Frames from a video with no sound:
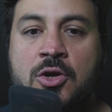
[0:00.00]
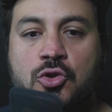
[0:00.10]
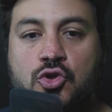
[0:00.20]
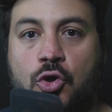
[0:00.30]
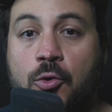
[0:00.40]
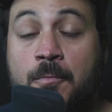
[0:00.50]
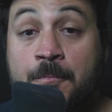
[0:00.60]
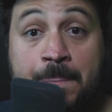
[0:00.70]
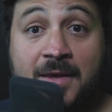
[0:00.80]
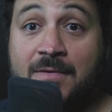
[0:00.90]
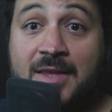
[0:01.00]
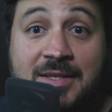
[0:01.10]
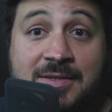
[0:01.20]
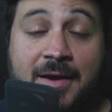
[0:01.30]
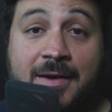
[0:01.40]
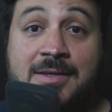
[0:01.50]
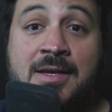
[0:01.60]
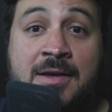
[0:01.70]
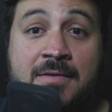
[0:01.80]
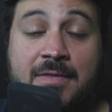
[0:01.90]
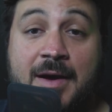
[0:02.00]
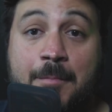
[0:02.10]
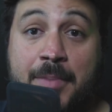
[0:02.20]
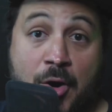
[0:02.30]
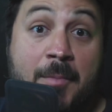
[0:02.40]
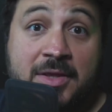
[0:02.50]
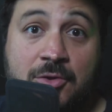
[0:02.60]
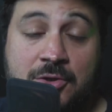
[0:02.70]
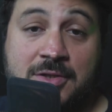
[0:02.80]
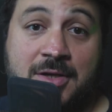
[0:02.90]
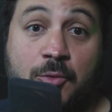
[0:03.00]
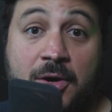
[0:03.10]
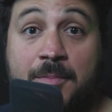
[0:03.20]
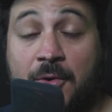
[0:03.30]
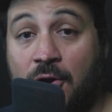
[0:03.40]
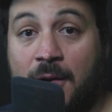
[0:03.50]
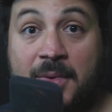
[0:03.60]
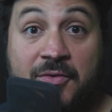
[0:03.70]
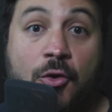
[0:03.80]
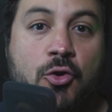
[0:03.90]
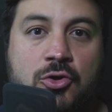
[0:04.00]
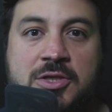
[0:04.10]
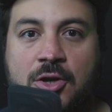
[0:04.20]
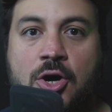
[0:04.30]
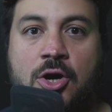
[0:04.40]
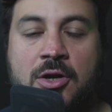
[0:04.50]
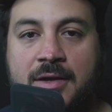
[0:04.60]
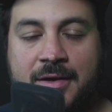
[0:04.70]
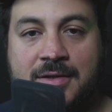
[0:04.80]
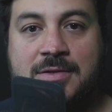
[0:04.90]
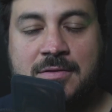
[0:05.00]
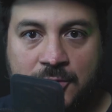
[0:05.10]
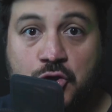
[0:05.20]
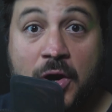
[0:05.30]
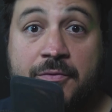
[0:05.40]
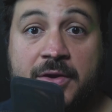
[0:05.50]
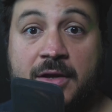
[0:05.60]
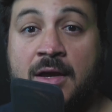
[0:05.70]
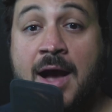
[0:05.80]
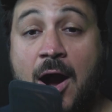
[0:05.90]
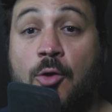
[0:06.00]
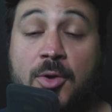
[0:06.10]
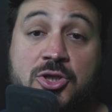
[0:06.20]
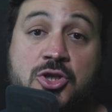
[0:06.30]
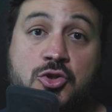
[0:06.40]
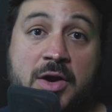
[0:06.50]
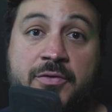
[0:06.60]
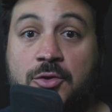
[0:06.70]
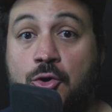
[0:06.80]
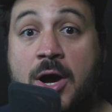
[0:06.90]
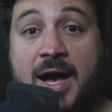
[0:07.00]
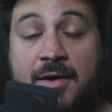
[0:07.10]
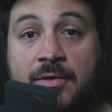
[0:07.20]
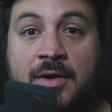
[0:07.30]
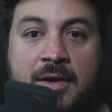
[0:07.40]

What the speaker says: So in this case, the parameters that we're going to be focusing on is traffic. How much traffic do you have?